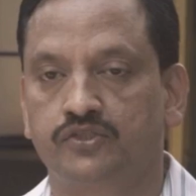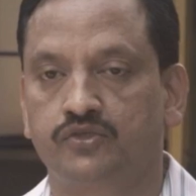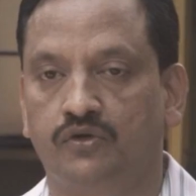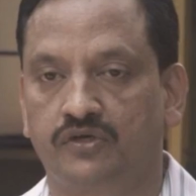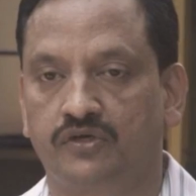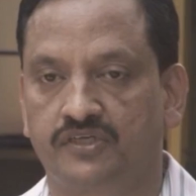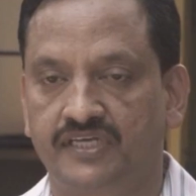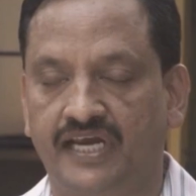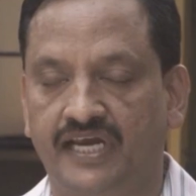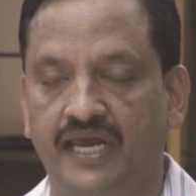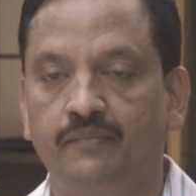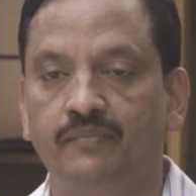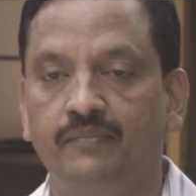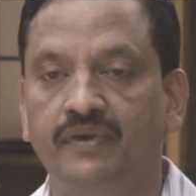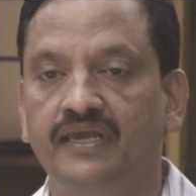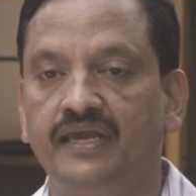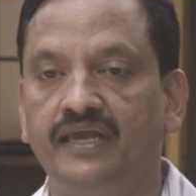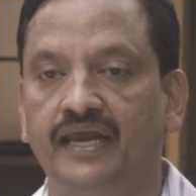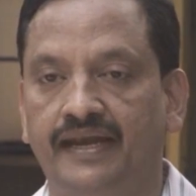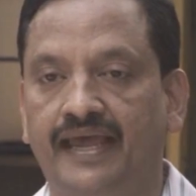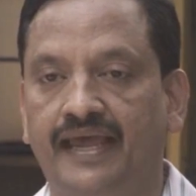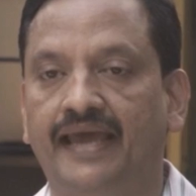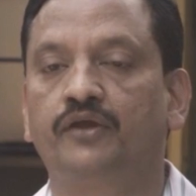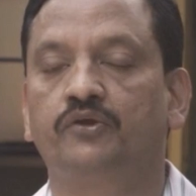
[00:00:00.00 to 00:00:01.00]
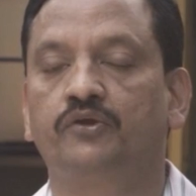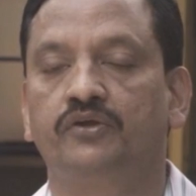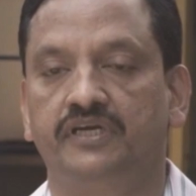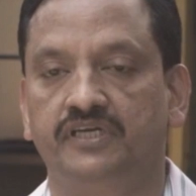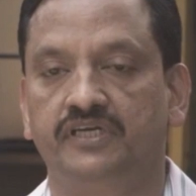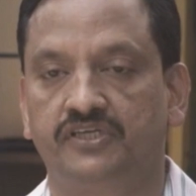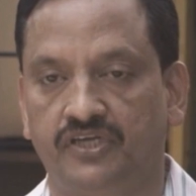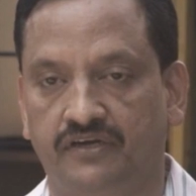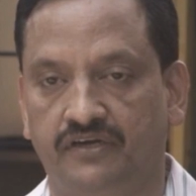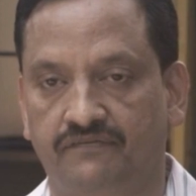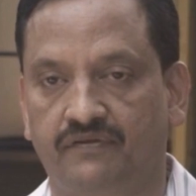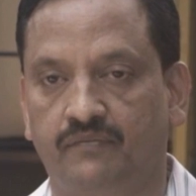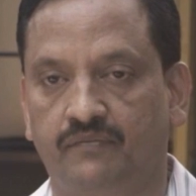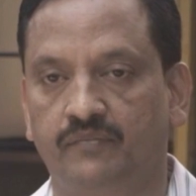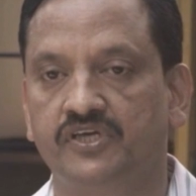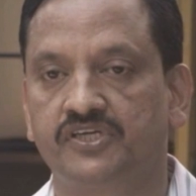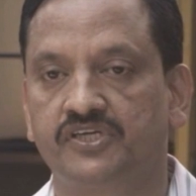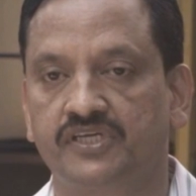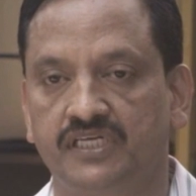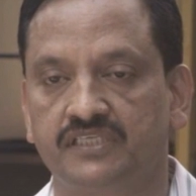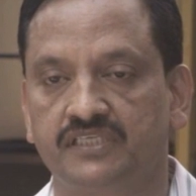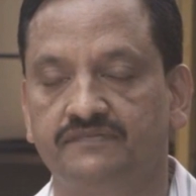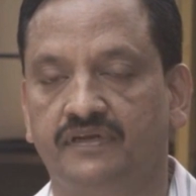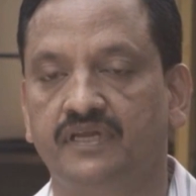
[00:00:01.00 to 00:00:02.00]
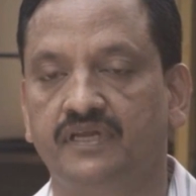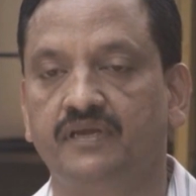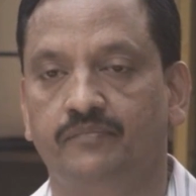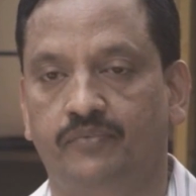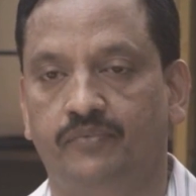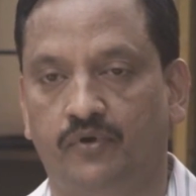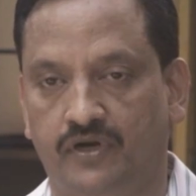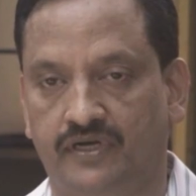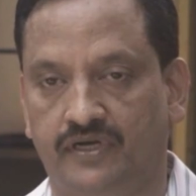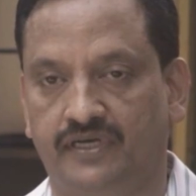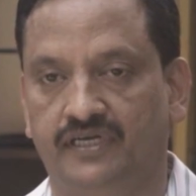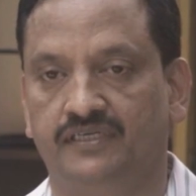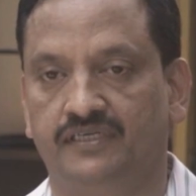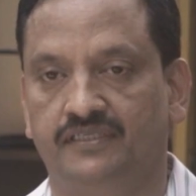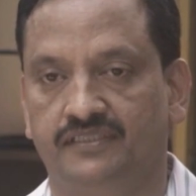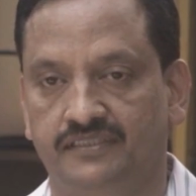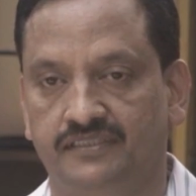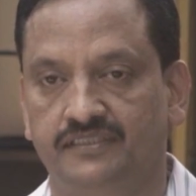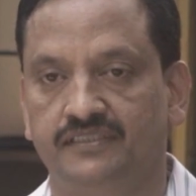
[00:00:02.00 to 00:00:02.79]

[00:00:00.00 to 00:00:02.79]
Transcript: So timely and accurate information is very important.